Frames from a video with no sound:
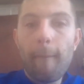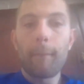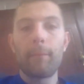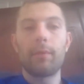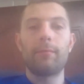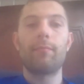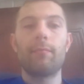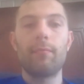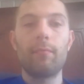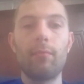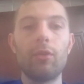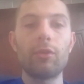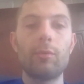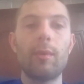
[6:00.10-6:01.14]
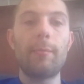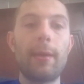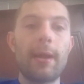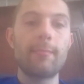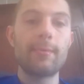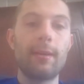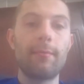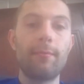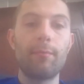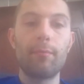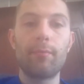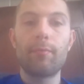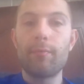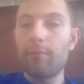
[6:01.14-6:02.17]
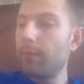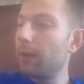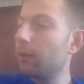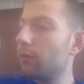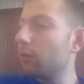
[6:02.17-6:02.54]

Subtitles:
But most of my palms have been